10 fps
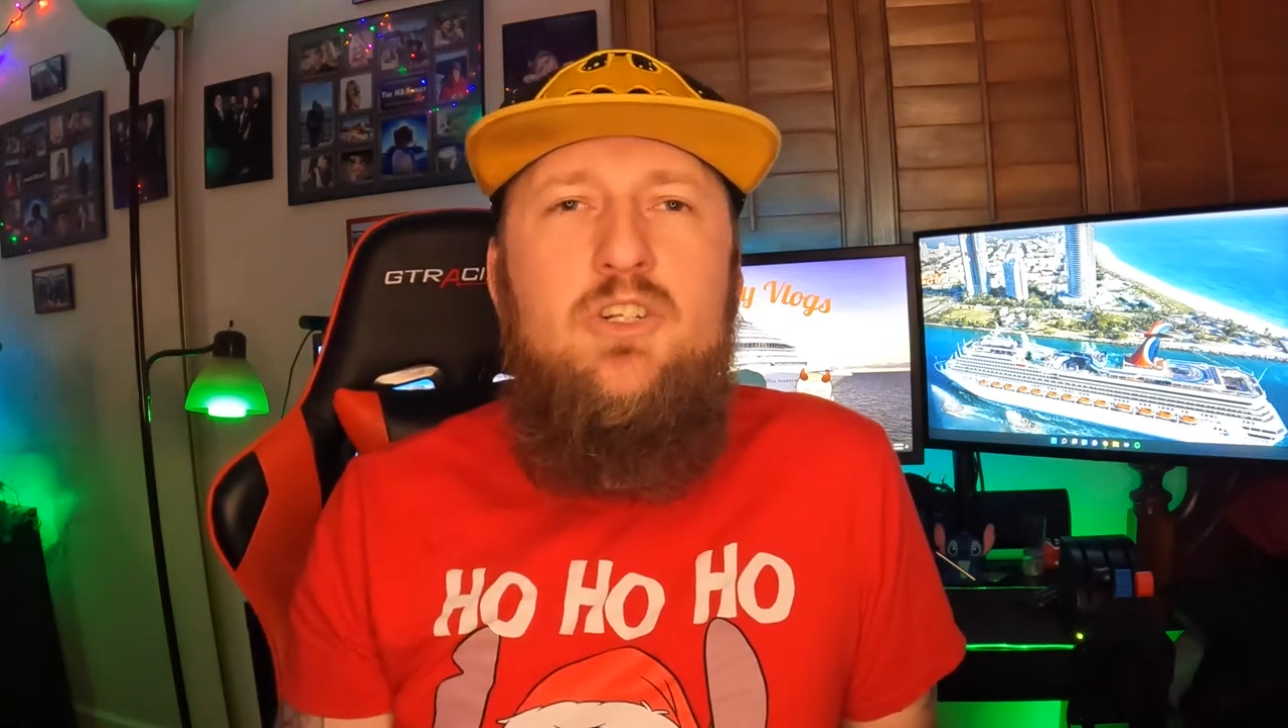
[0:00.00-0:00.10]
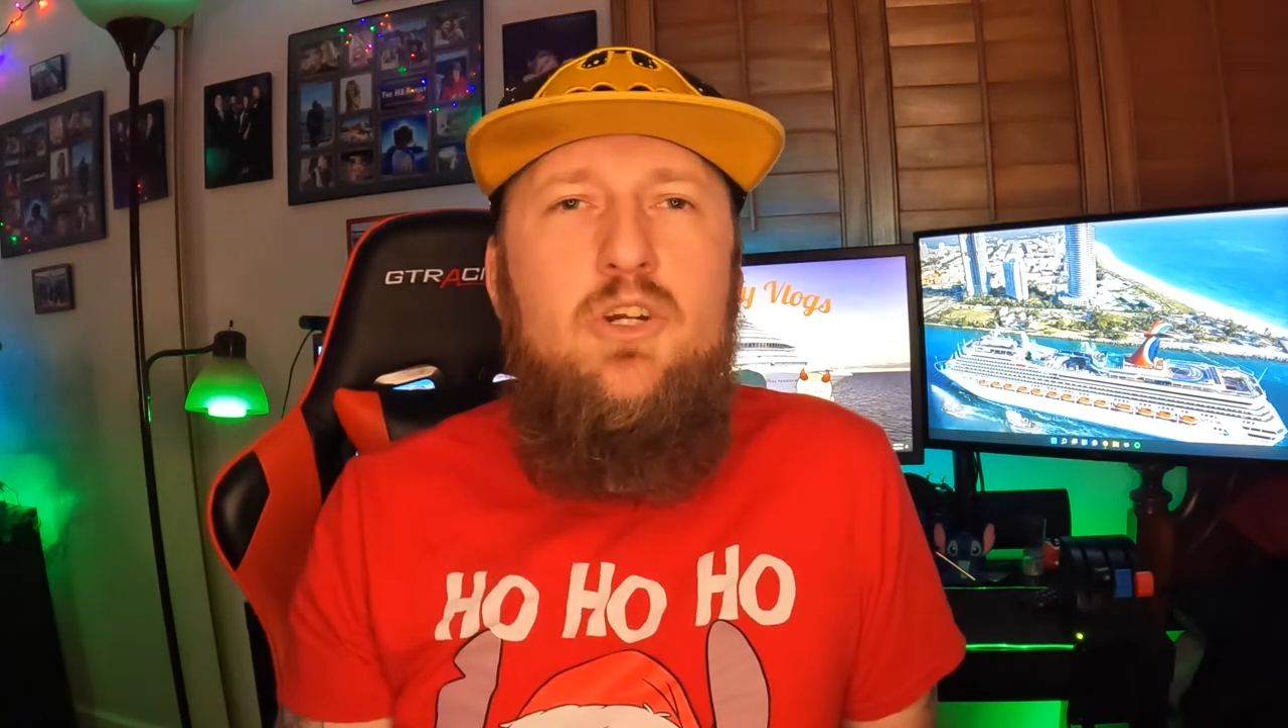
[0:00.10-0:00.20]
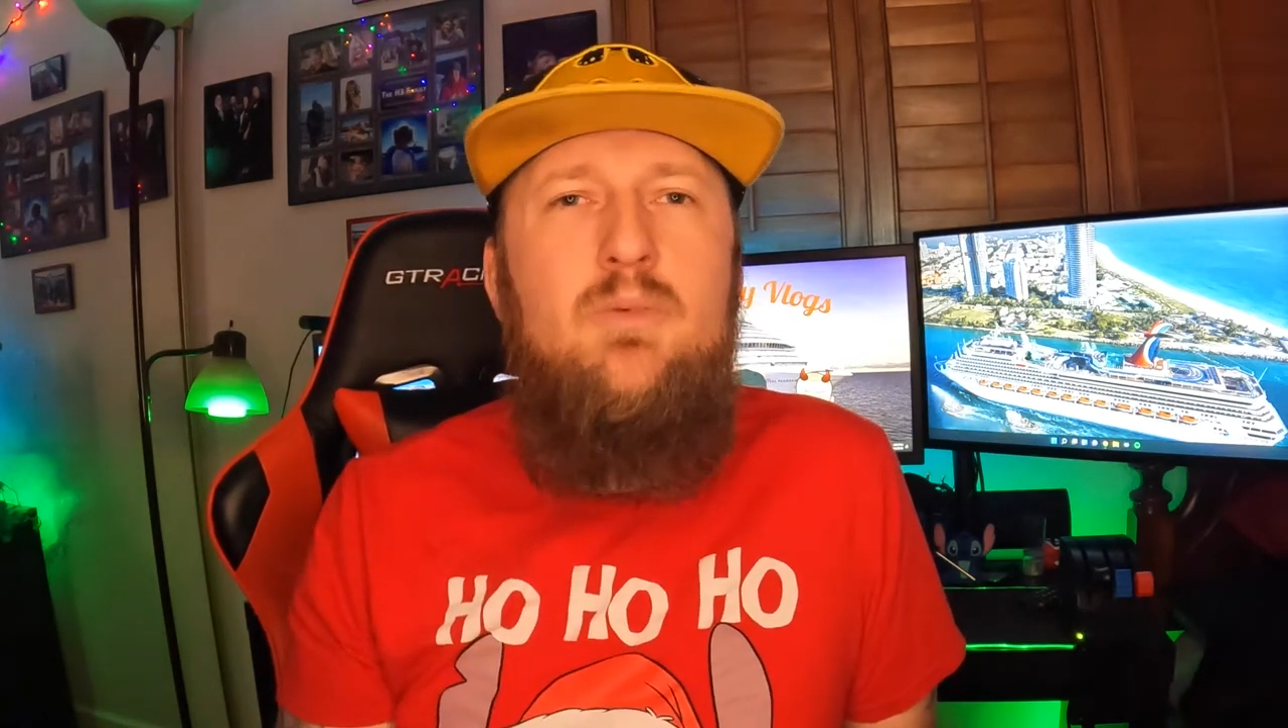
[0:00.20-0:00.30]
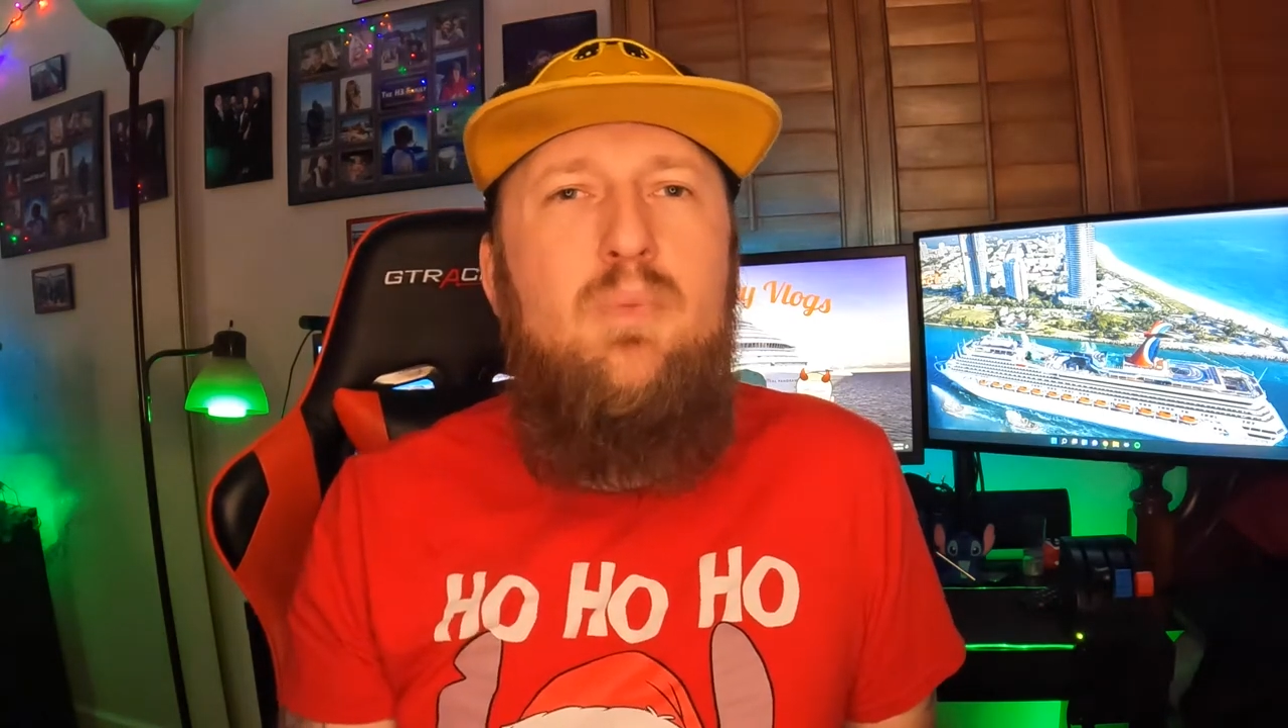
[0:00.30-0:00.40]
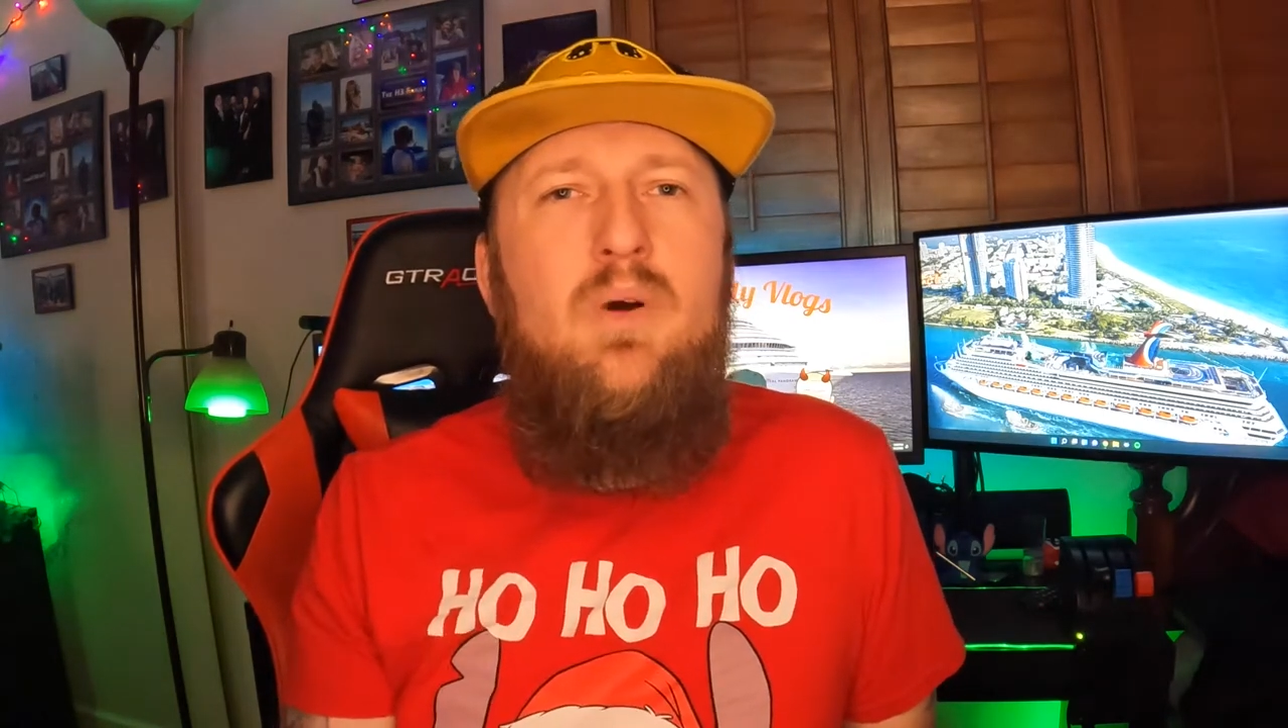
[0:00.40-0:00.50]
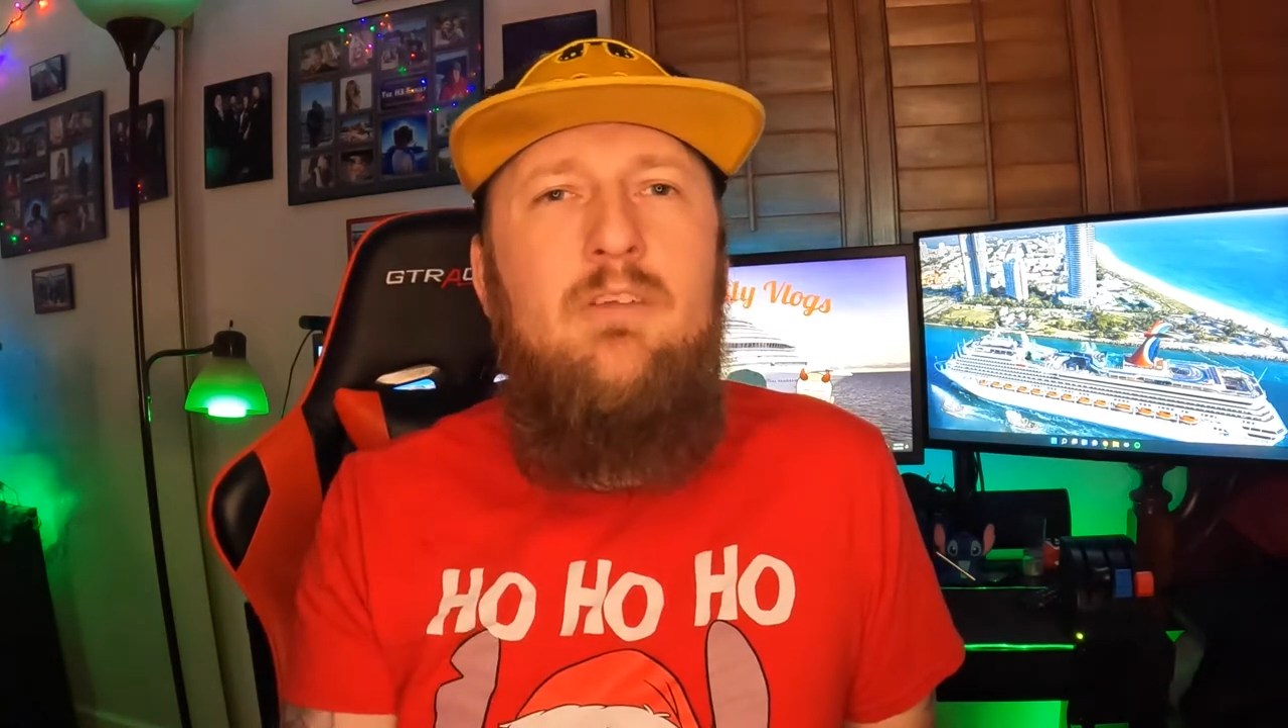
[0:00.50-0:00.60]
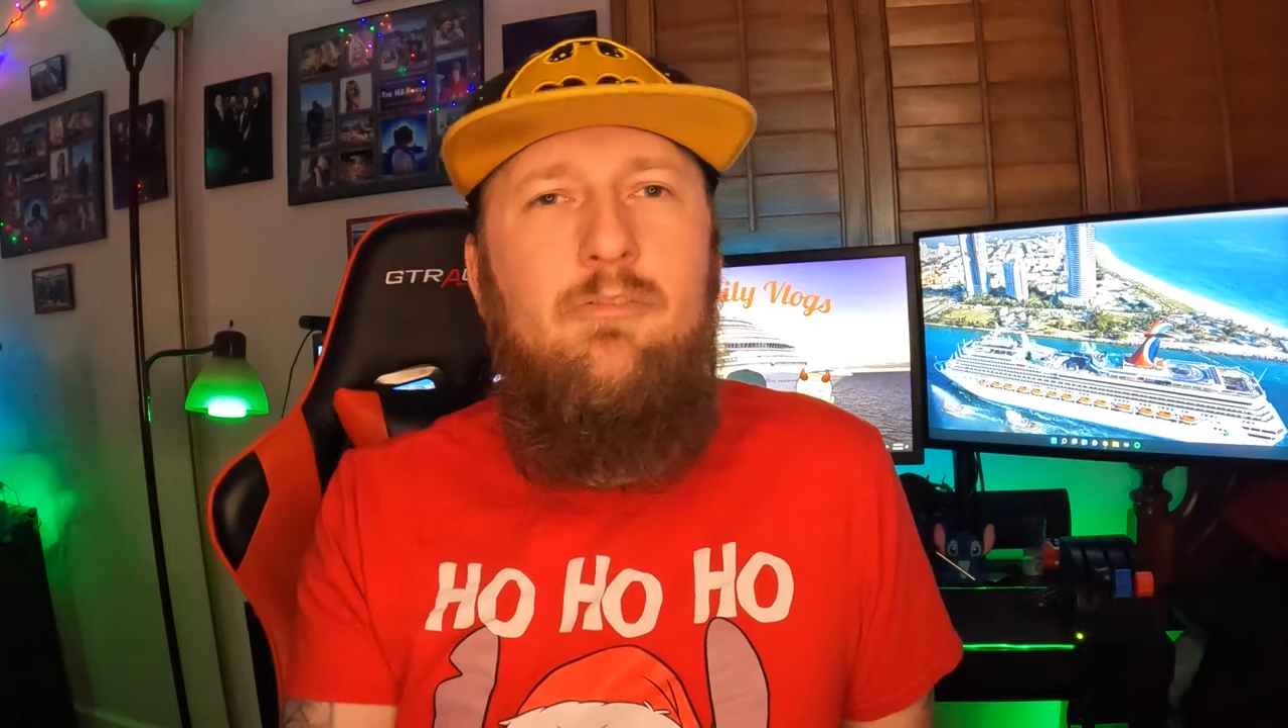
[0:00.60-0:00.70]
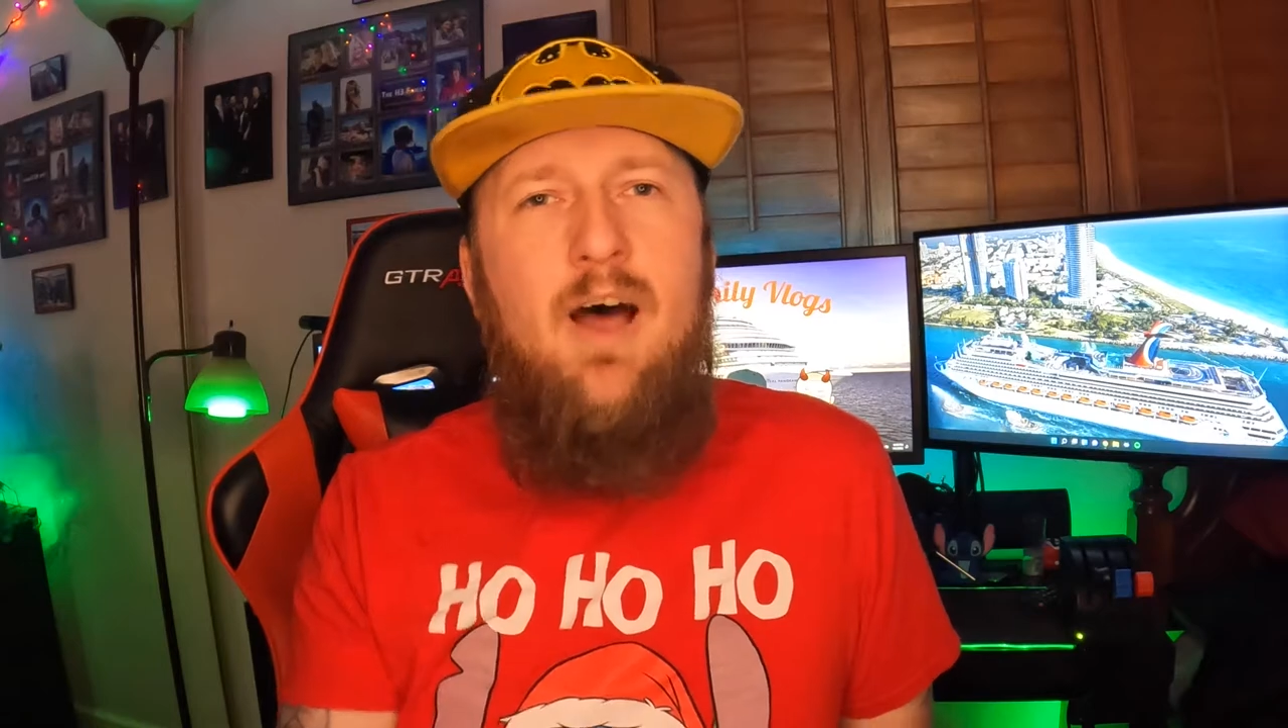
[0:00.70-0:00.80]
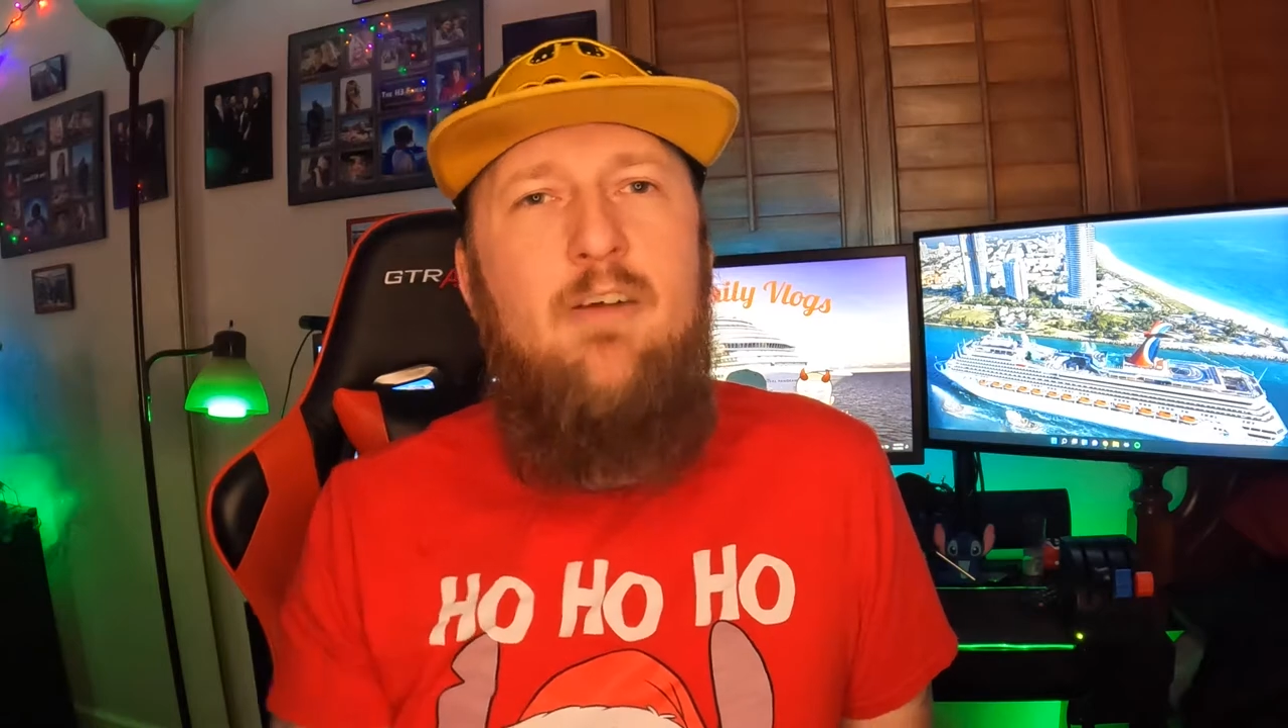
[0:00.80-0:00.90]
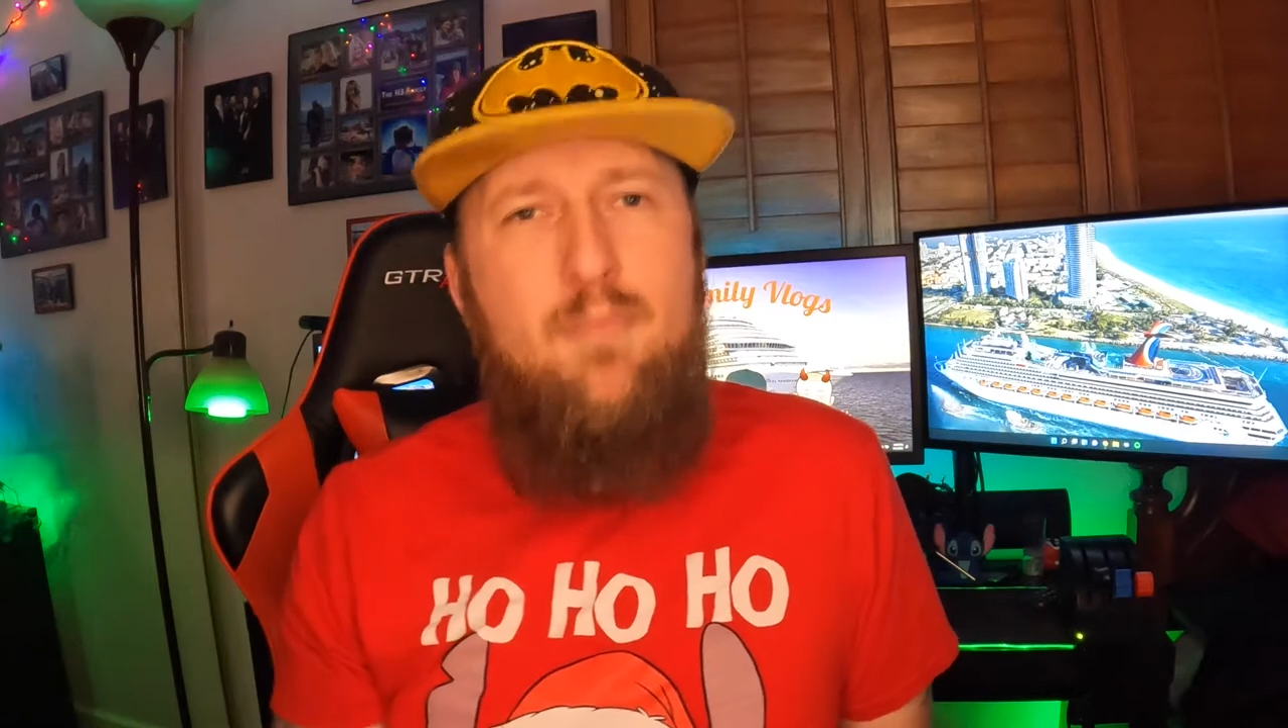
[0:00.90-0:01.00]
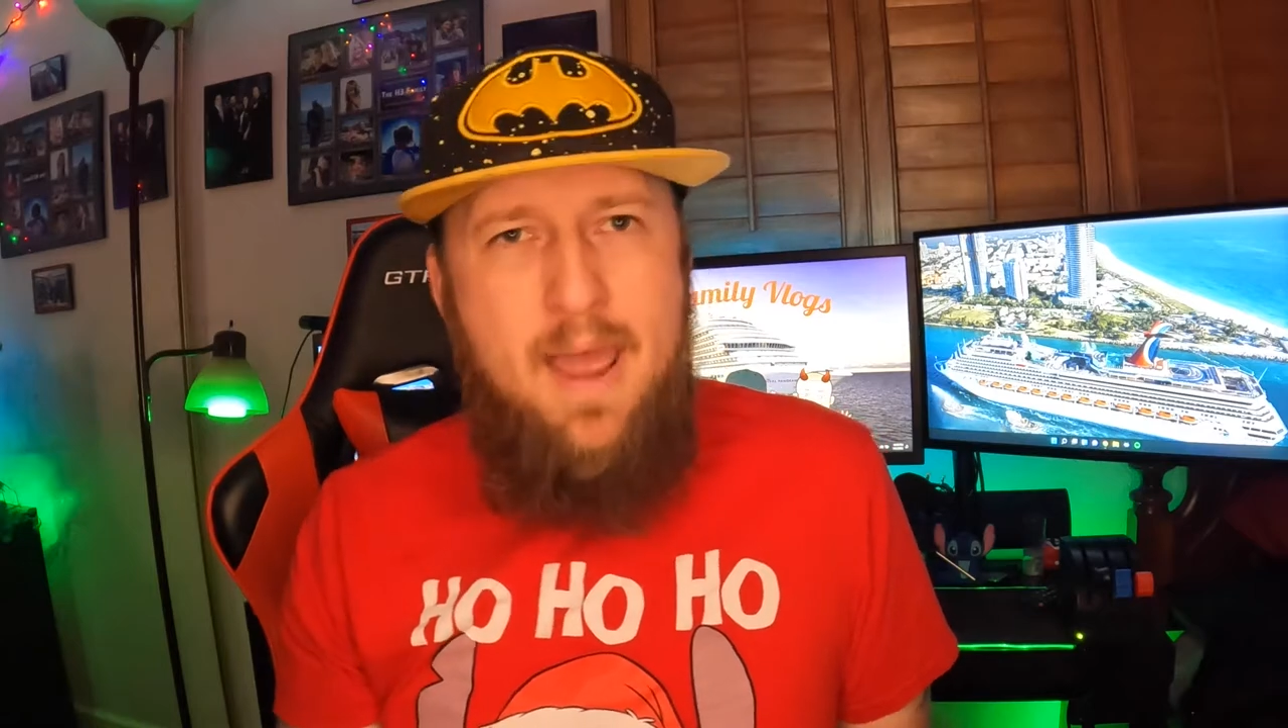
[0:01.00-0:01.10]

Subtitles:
2.5